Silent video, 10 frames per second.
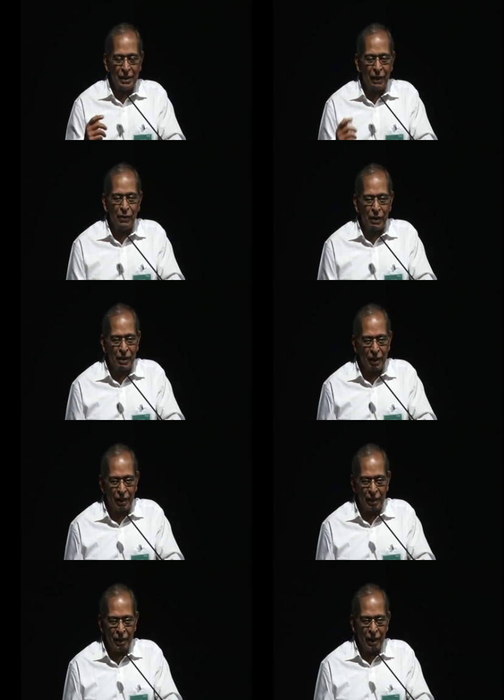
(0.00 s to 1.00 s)
They will
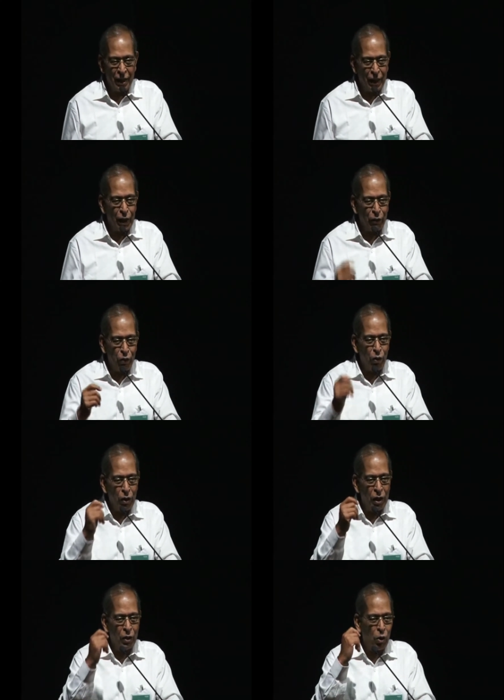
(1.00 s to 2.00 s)
uh, take a
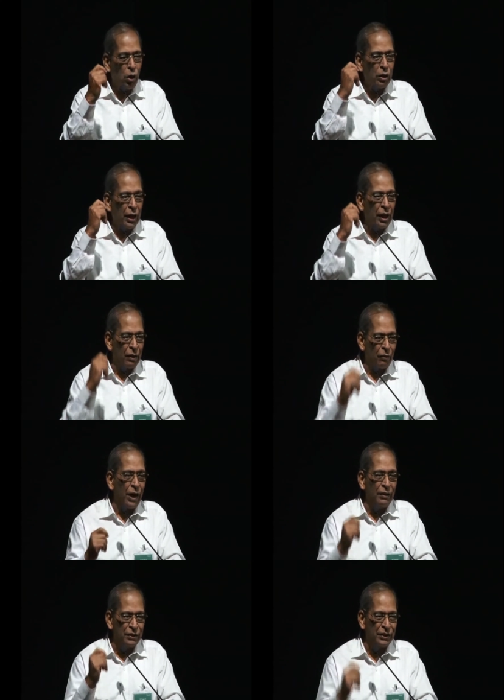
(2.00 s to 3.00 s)
phone and call their
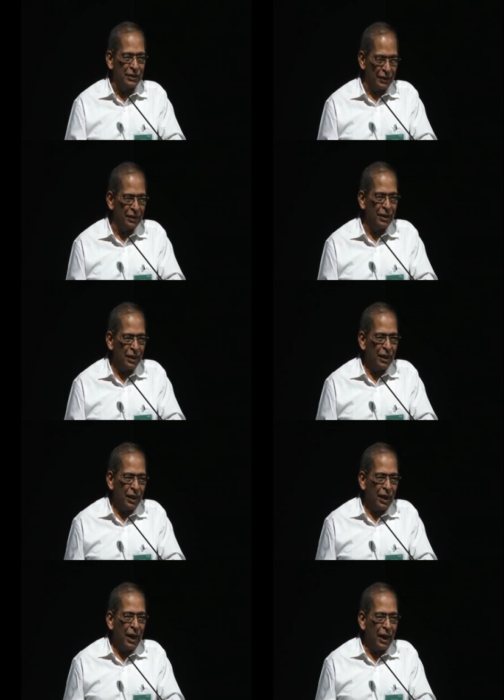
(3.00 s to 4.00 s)
wives
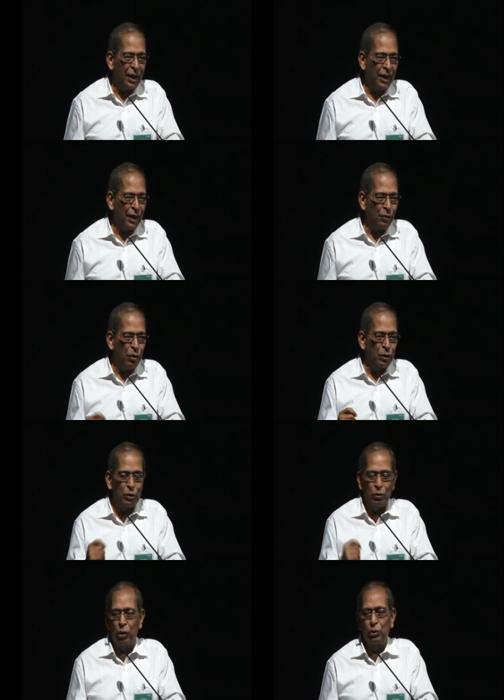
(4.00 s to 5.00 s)
and uh, want
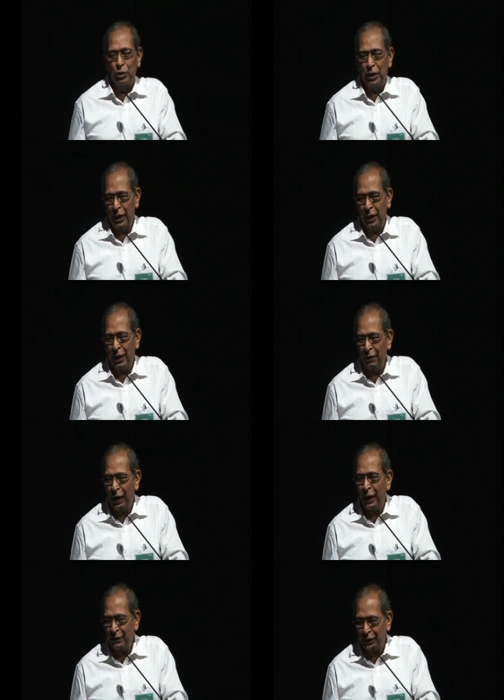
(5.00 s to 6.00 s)
to talk to the
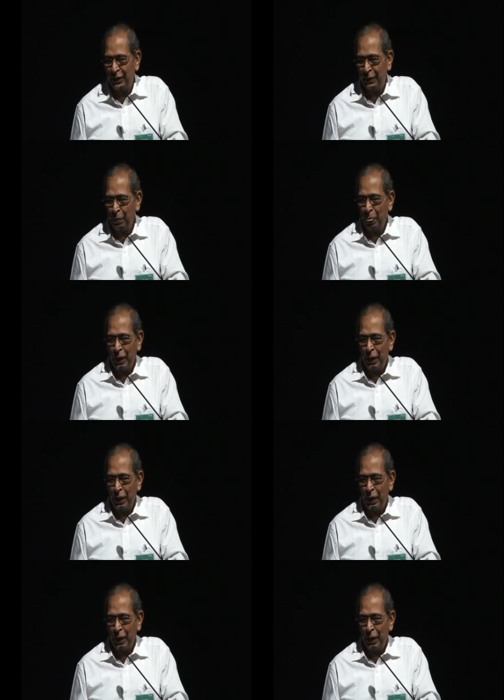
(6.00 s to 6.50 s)
wives